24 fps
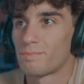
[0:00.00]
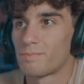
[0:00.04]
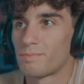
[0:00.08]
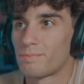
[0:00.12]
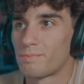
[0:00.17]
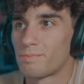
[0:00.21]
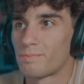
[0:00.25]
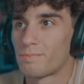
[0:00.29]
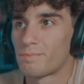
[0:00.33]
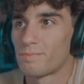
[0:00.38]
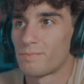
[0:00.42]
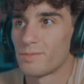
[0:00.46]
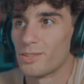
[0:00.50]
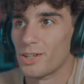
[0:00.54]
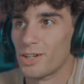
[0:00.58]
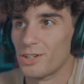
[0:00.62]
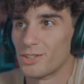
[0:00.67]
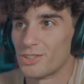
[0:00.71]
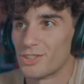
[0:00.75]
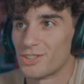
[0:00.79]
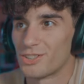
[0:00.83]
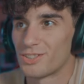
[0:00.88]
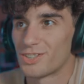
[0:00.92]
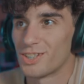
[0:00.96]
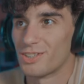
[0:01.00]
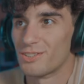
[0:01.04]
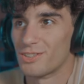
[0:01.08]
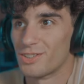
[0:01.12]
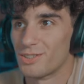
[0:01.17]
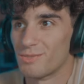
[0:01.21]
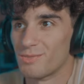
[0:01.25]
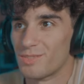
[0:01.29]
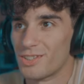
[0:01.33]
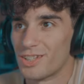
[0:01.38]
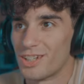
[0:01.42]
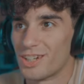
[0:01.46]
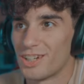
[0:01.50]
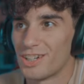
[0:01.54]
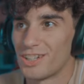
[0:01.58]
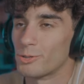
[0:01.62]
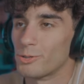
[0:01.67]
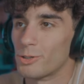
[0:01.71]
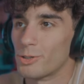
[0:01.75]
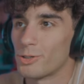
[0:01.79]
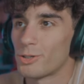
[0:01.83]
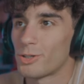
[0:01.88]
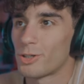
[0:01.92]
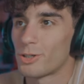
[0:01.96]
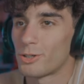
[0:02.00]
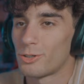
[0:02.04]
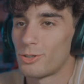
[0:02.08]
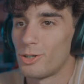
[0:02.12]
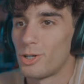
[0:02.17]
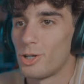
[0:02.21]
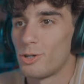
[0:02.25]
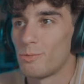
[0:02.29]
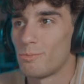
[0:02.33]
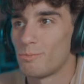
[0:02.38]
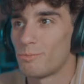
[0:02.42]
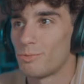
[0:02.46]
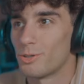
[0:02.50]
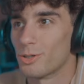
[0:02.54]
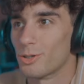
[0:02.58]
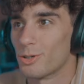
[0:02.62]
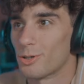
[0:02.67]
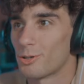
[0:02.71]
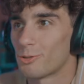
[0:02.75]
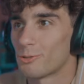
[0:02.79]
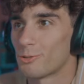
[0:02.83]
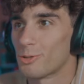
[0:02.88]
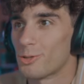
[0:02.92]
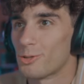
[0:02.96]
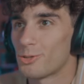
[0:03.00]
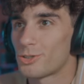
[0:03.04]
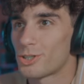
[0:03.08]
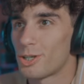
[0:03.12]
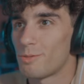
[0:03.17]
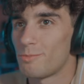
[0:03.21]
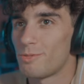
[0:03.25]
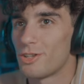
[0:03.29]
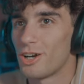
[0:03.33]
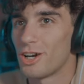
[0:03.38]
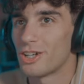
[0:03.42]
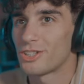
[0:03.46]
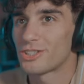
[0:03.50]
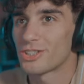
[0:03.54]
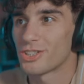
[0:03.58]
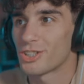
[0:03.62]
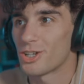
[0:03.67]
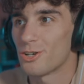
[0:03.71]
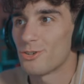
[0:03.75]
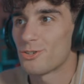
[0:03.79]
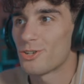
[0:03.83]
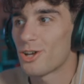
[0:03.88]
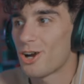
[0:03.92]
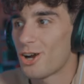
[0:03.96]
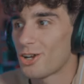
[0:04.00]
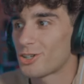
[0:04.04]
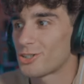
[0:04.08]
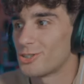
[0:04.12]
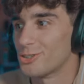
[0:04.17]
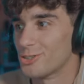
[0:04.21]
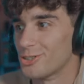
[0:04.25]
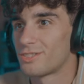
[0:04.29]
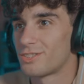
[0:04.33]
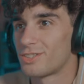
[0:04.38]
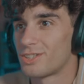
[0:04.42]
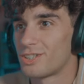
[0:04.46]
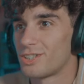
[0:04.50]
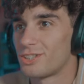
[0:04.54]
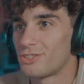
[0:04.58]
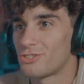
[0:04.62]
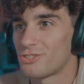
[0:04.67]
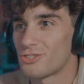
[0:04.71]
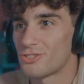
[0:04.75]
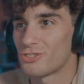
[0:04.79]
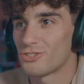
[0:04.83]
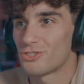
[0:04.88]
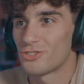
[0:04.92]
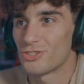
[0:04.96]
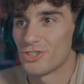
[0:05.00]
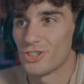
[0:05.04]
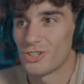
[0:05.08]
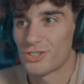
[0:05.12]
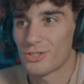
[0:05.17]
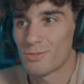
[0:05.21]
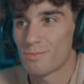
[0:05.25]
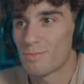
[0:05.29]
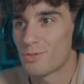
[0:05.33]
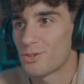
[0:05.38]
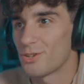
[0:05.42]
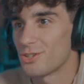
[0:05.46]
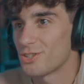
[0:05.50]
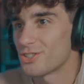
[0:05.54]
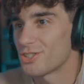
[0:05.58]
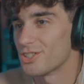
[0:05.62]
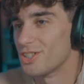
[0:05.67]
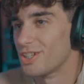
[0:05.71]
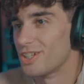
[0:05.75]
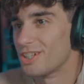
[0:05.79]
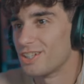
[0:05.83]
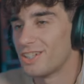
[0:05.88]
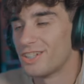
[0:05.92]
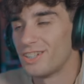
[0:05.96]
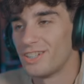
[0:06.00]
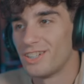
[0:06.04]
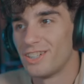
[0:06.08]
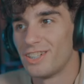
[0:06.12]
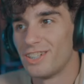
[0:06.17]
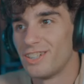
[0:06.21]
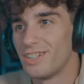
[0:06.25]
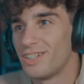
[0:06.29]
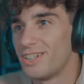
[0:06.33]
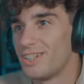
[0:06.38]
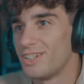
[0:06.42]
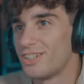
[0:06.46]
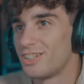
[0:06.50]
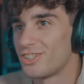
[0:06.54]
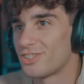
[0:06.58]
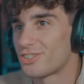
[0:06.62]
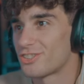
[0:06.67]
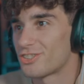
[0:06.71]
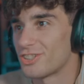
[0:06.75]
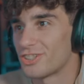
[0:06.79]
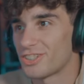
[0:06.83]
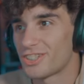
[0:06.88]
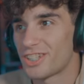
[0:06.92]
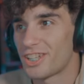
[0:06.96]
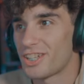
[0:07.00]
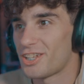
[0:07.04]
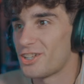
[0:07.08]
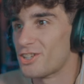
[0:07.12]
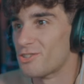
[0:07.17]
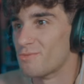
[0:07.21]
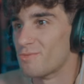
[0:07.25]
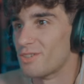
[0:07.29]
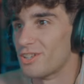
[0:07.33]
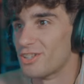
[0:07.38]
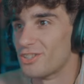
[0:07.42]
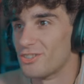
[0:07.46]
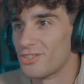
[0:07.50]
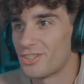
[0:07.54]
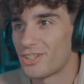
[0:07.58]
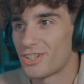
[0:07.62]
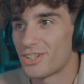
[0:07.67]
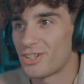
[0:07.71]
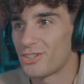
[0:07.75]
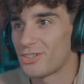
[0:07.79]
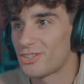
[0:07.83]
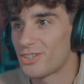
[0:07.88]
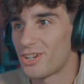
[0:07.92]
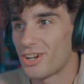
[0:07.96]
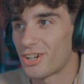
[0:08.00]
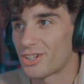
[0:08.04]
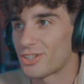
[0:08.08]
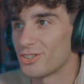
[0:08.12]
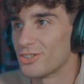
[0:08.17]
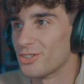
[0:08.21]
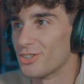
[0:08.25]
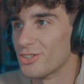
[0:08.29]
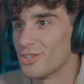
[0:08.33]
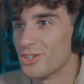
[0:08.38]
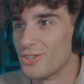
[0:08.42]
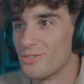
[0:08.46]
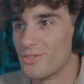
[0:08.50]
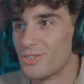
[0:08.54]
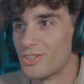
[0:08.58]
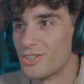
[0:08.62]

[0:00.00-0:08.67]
Oh, she's giving him the eyes. Bro, grow some nuts and go talk to her. She's just a person. It's just a human. You can go talk to her, don't worry.